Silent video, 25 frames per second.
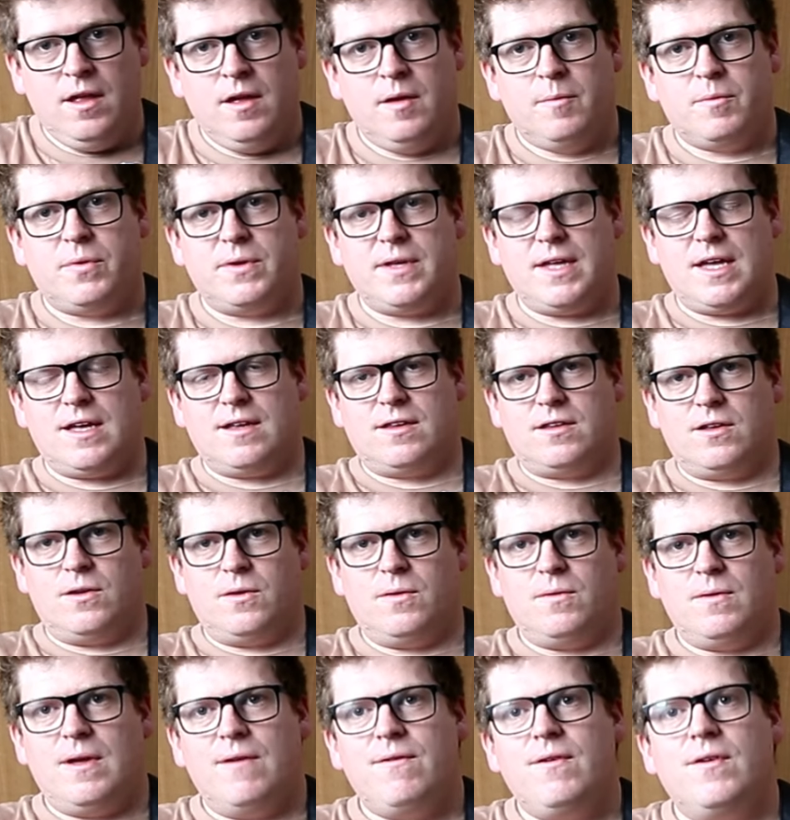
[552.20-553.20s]
But yeah,
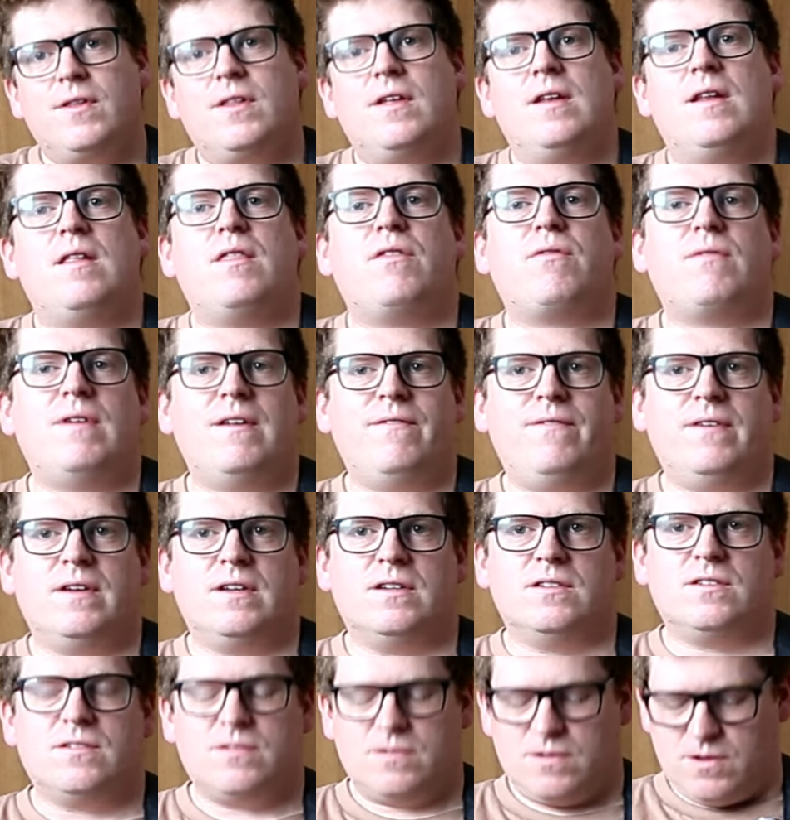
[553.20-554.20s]
so if you're learning
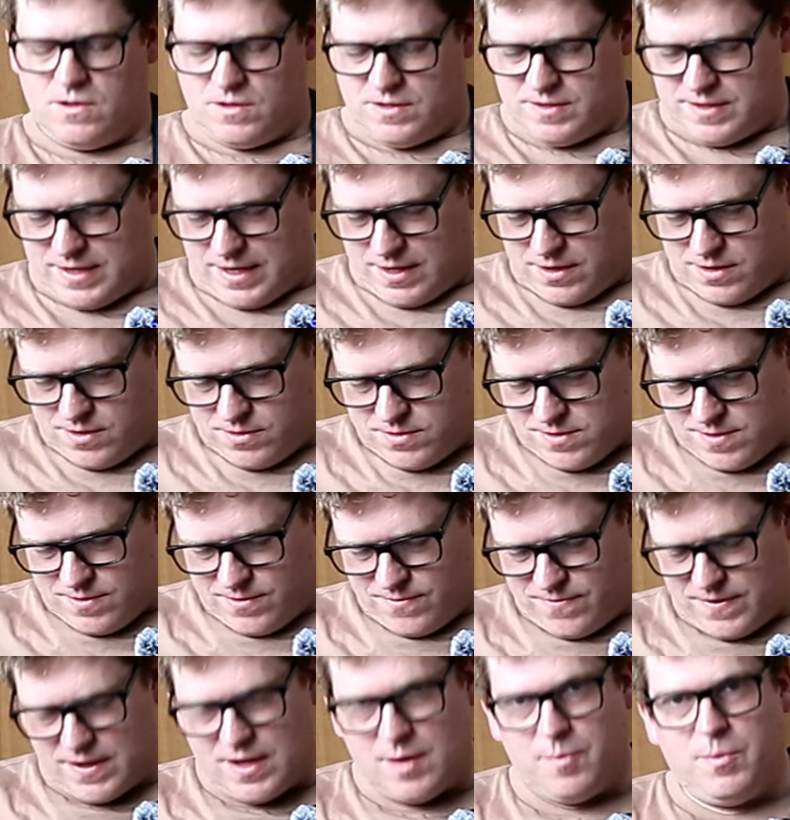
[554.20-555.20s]
3-finger Scruggs style, you'll
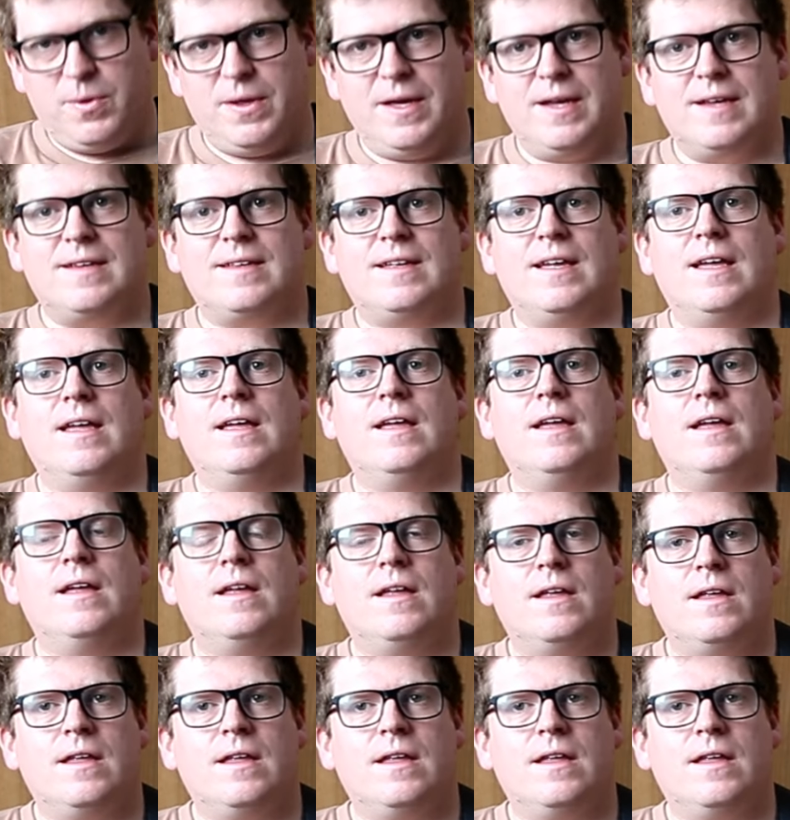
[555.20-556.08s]
use finger picks and